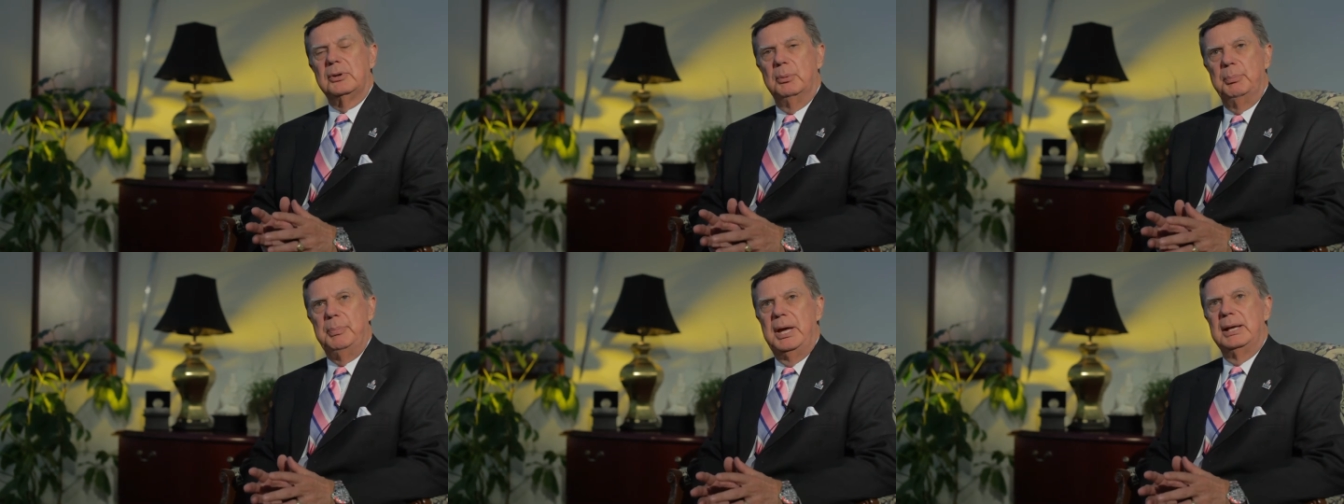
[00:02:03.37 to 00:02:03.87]

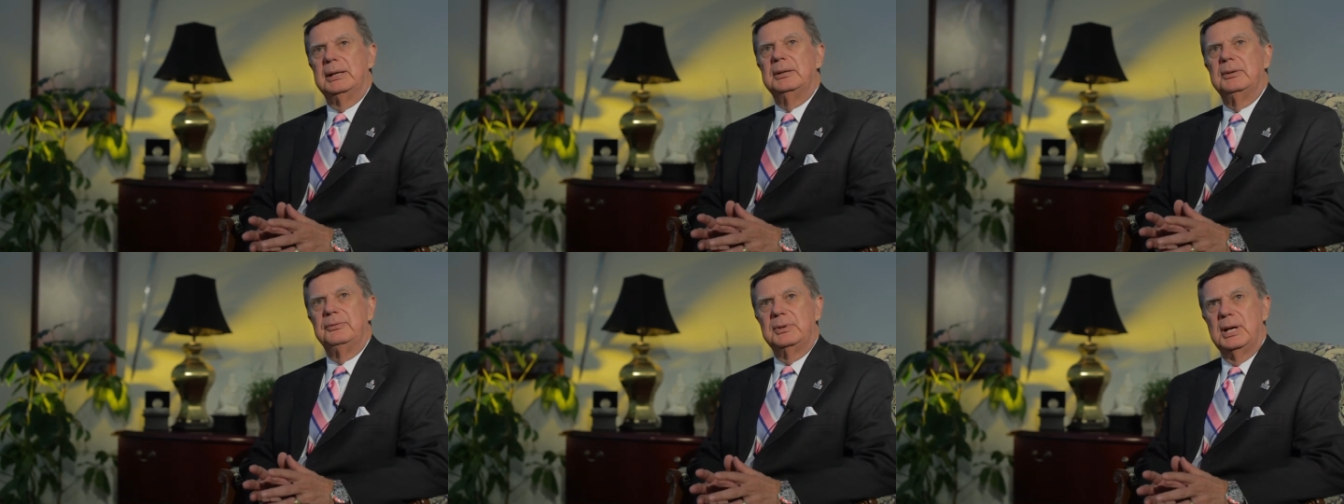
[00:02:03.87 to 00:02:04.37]

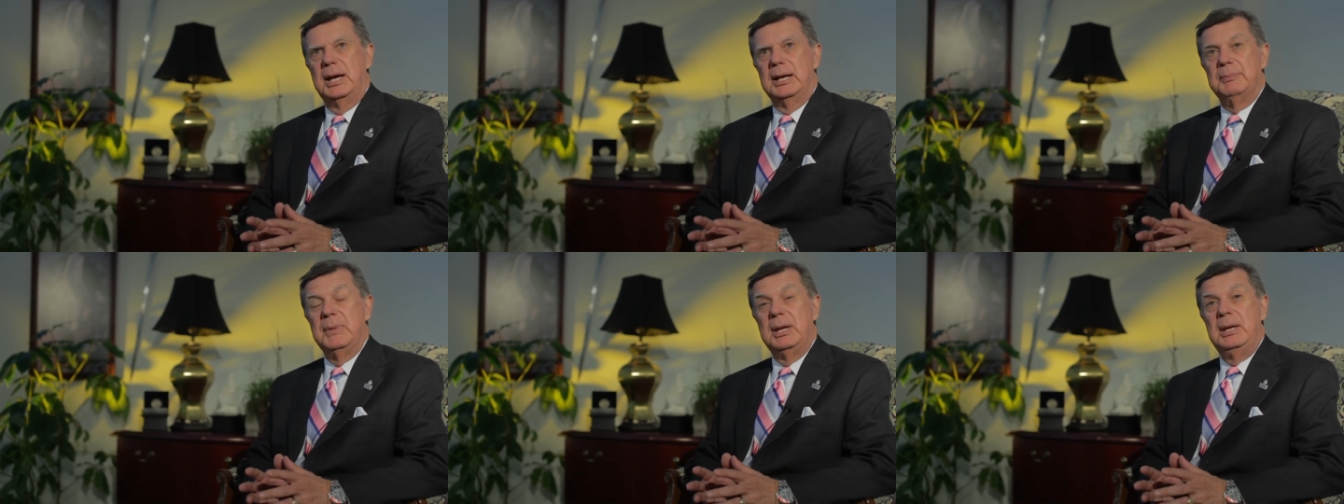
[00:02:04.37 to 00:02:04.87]
competitive
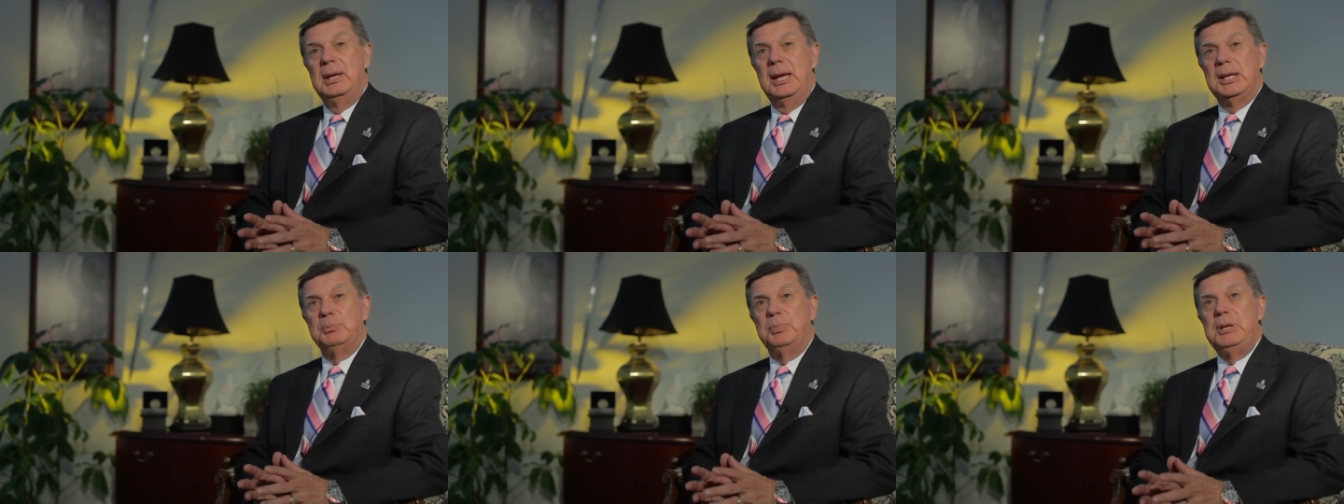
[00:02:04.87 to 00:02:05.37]
time
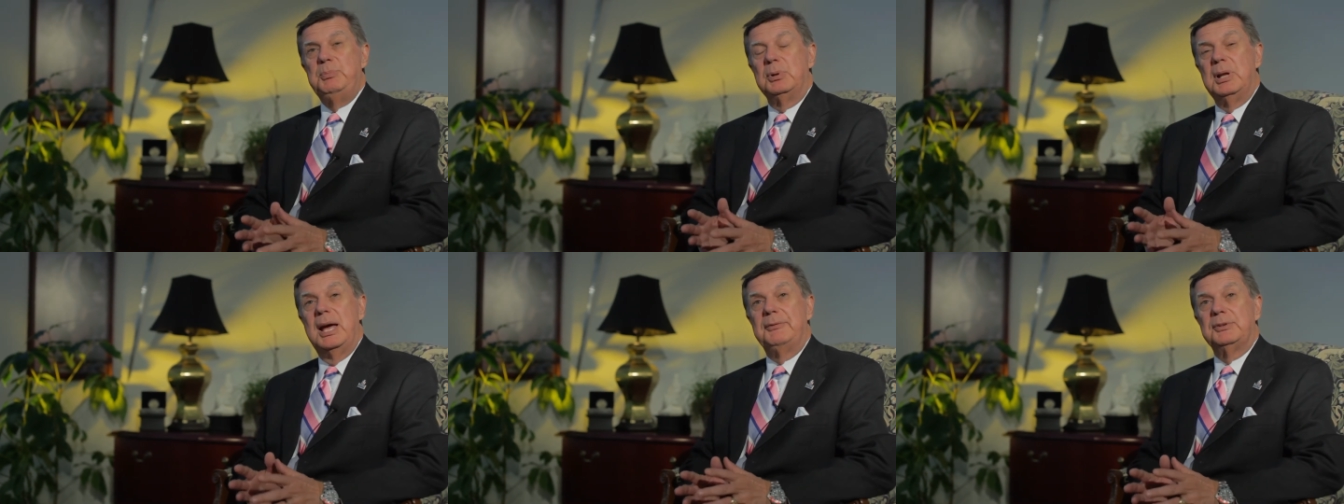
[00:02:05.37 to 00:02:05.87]
and
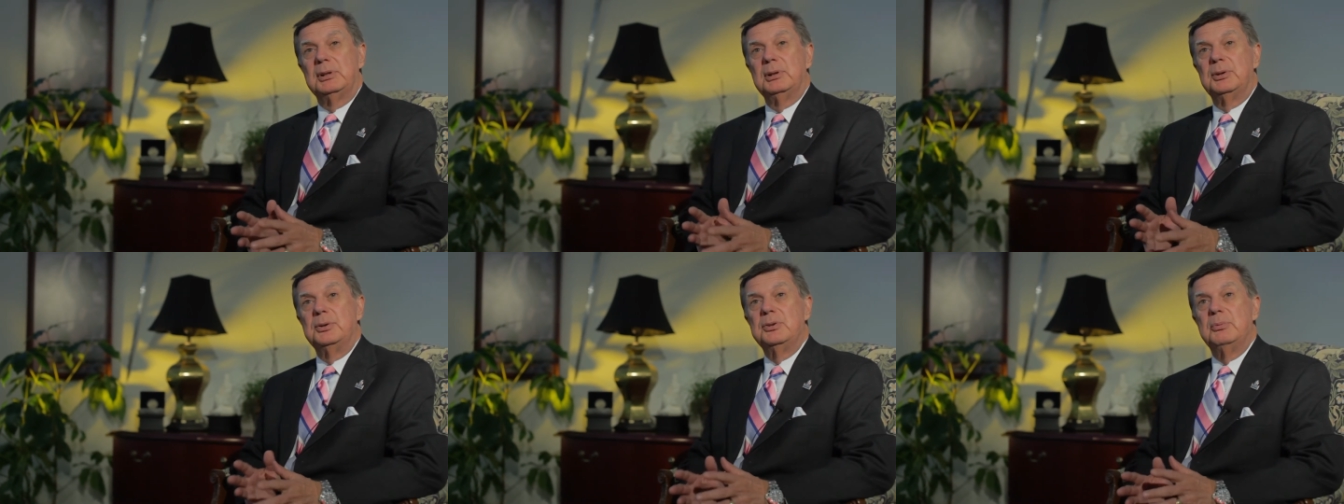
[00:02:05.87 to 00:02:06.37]
people have to
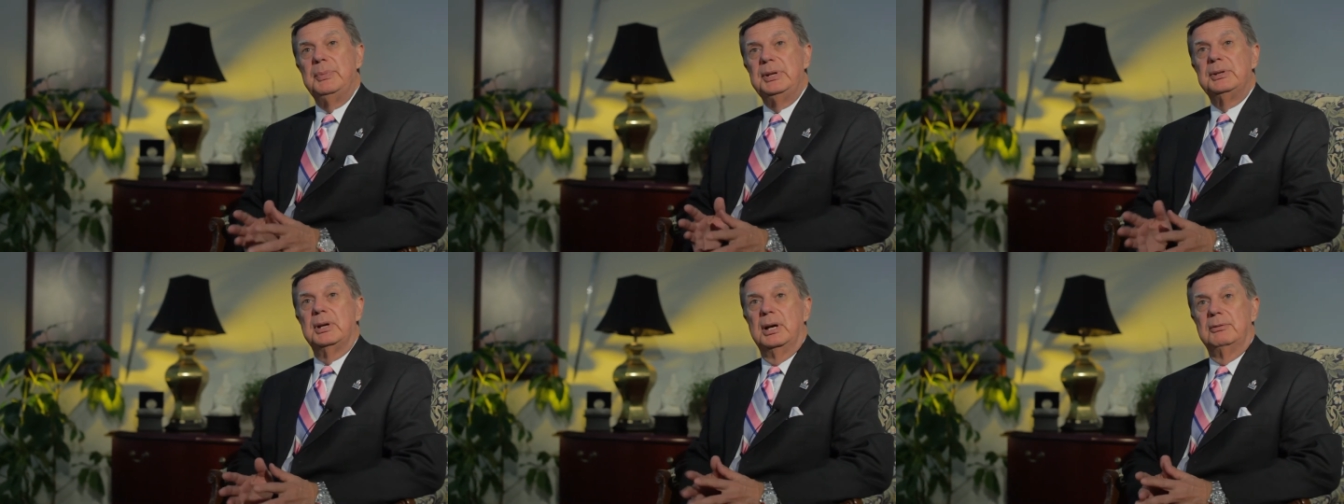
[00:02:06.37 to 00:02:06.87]
learn to
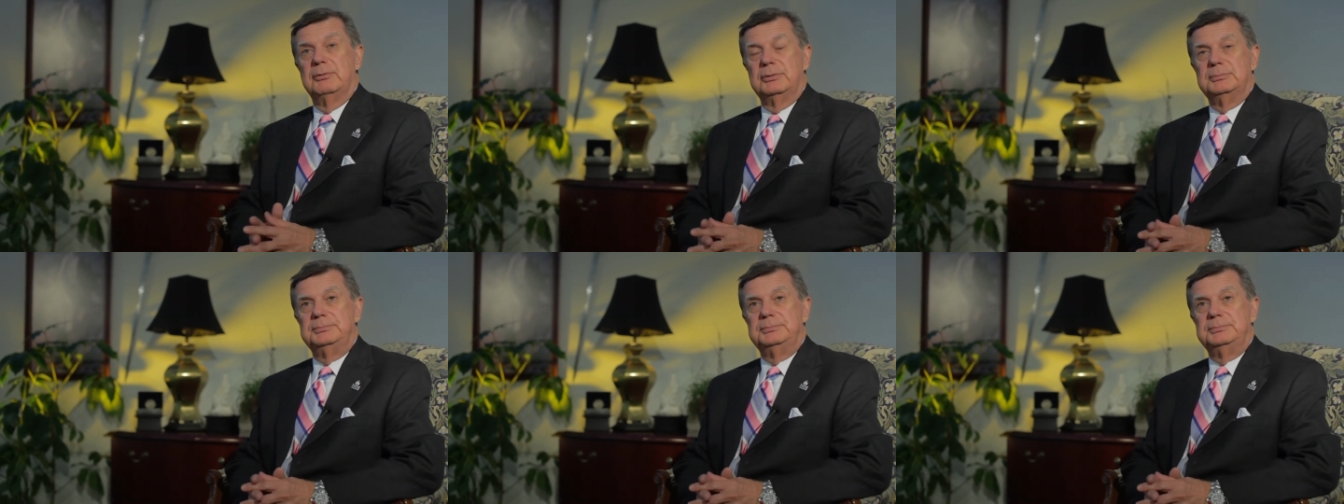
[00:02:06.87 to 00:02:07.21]
be tough.